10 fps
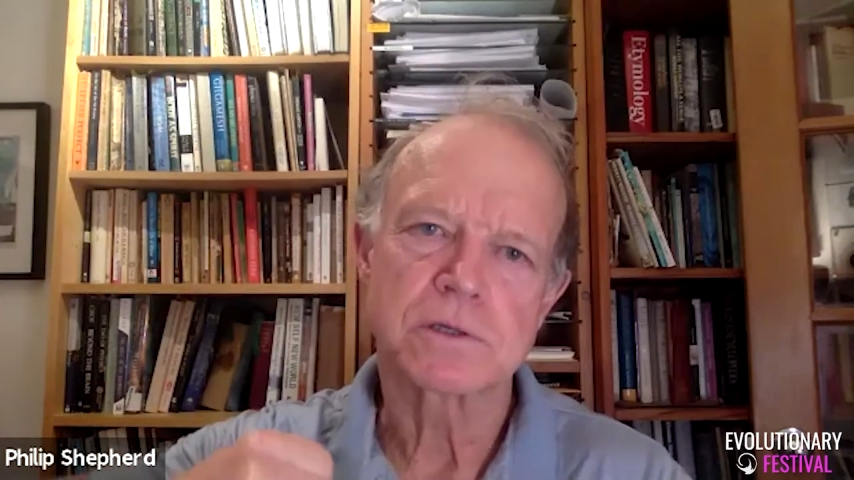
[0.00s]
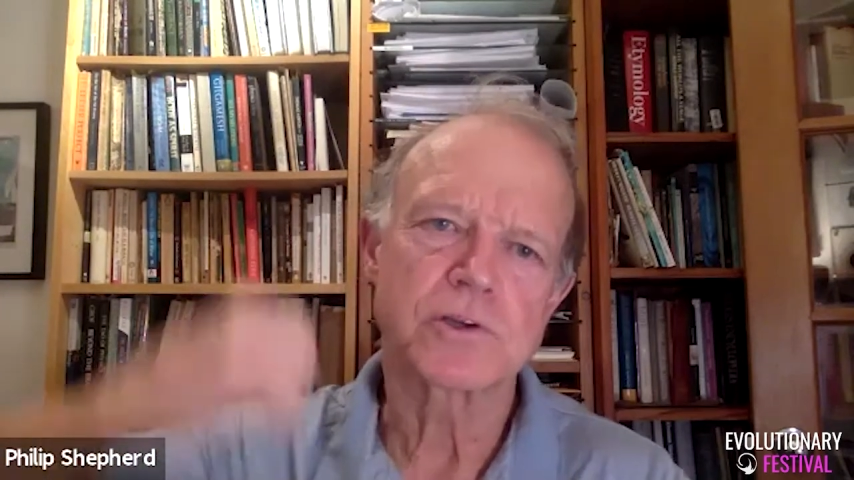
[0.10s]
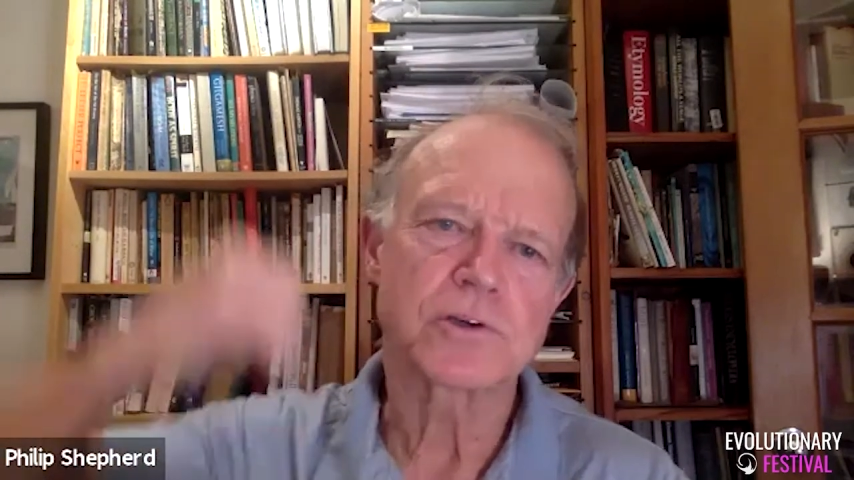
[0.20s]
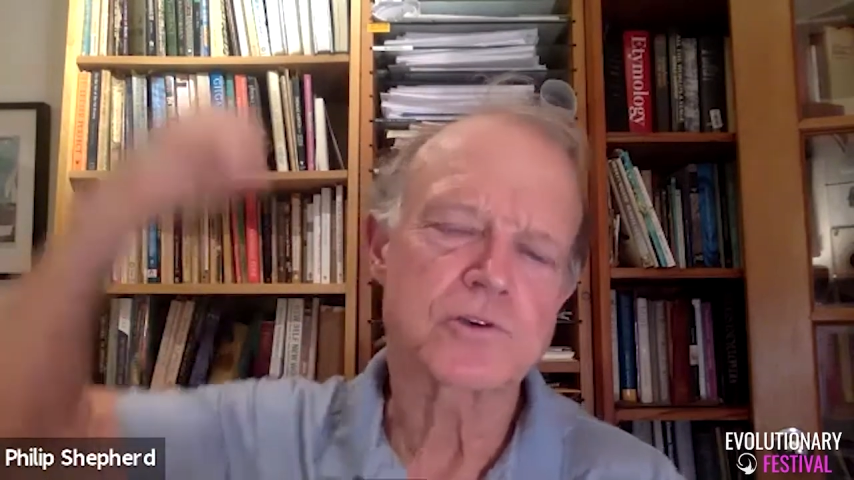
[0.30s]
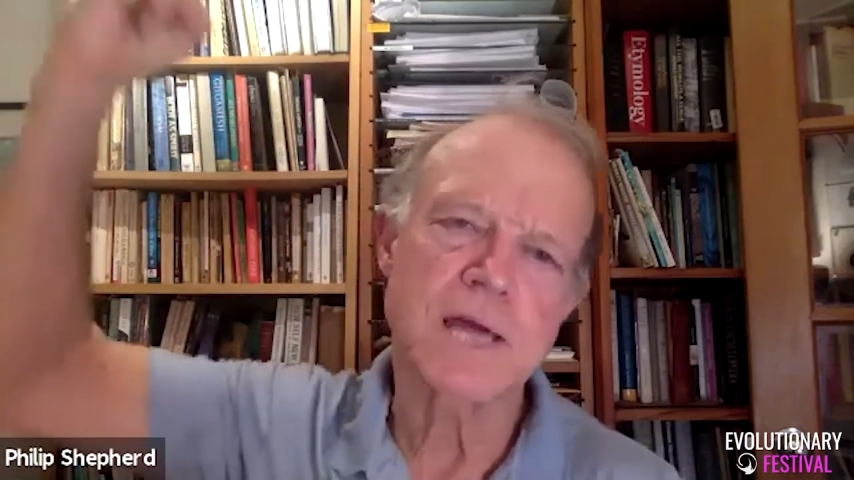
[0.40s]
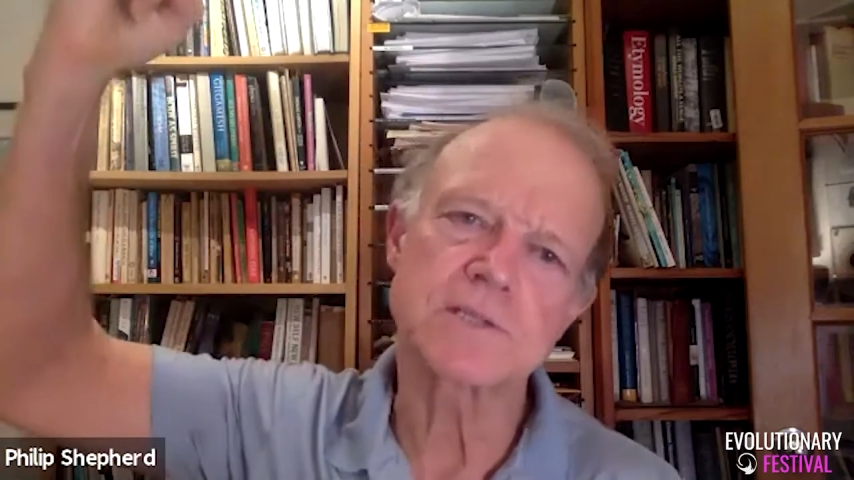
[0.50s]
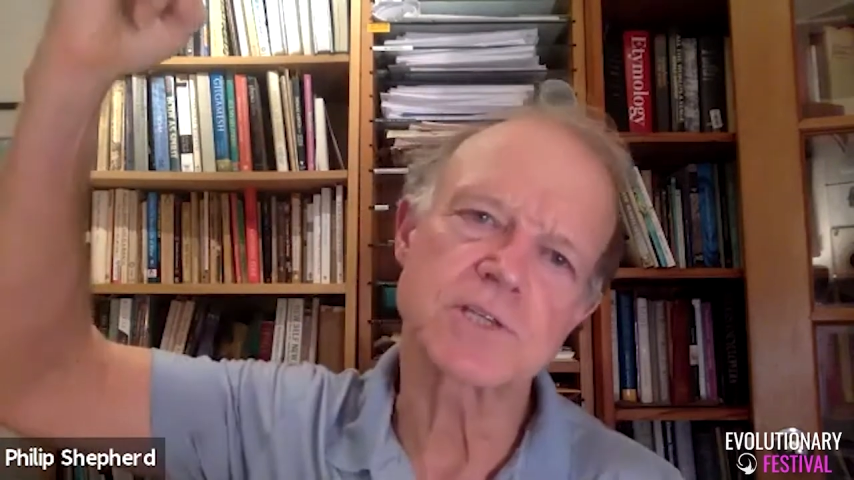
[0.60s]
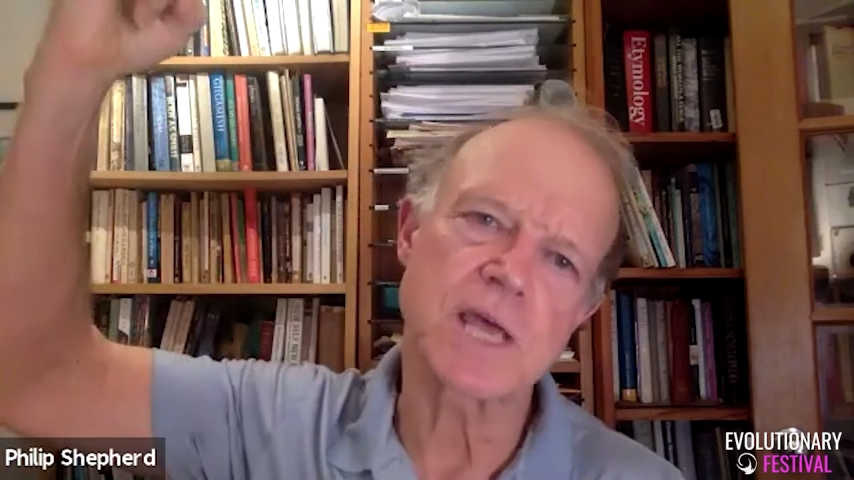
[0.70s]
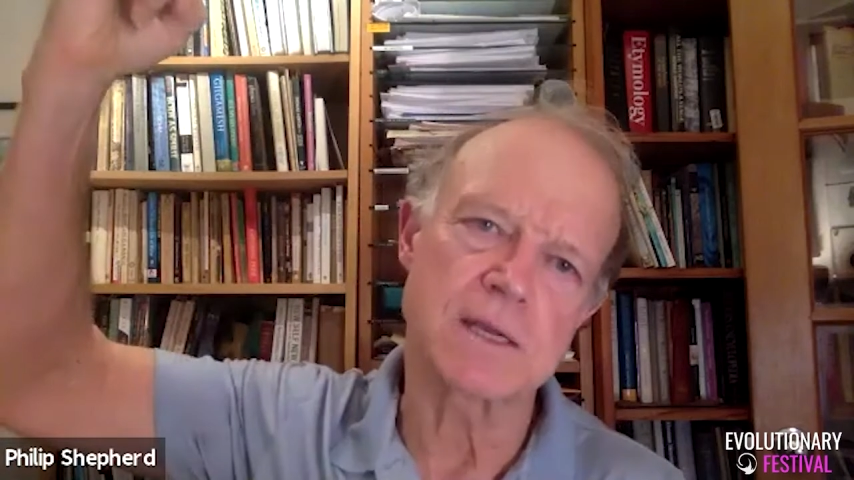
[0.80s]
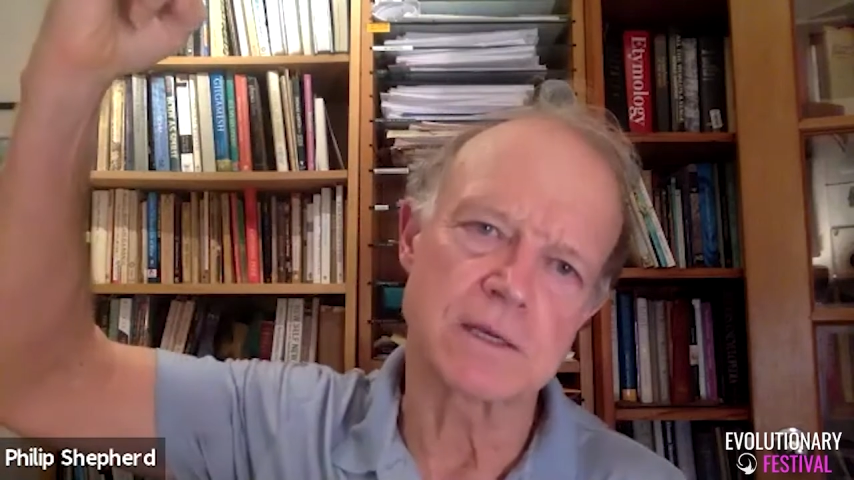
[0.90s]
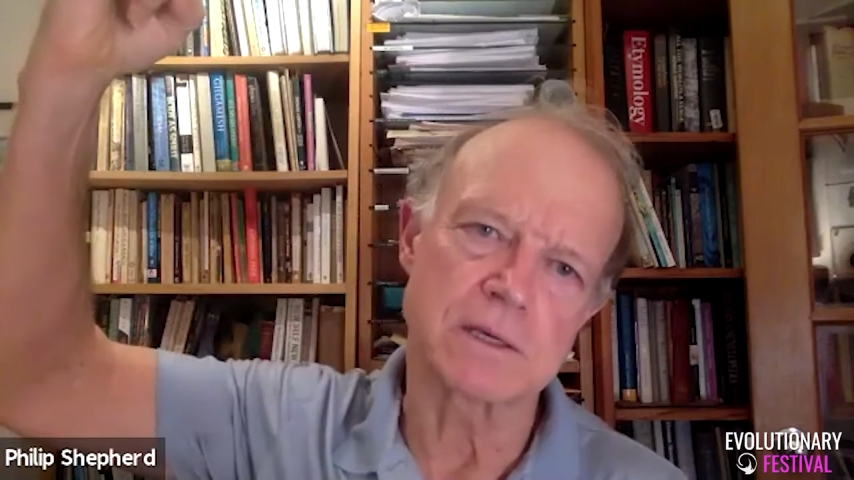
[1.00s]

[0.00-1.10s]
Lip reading: to transcend.